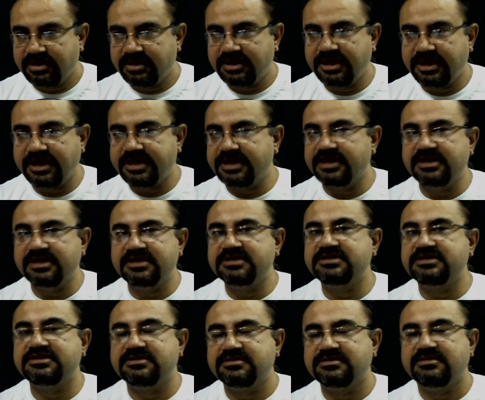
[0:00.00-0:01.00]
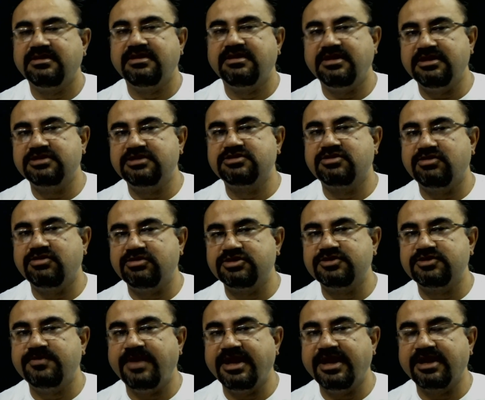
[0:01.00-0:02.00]
Tetanus is
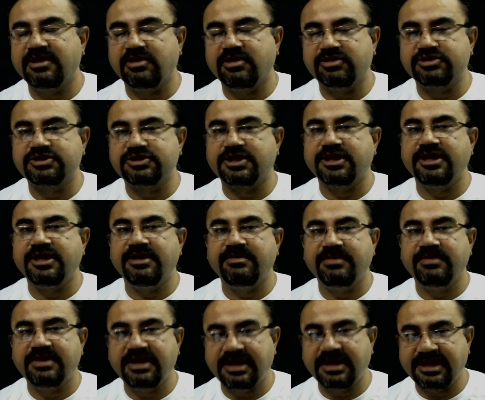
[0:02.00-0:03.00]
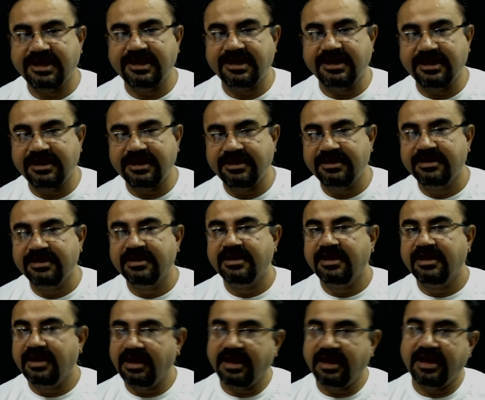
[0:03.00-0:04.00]
caused by Clostridium tetani,
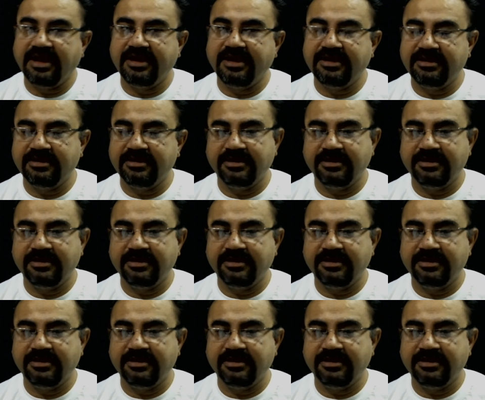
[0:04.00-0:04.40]
and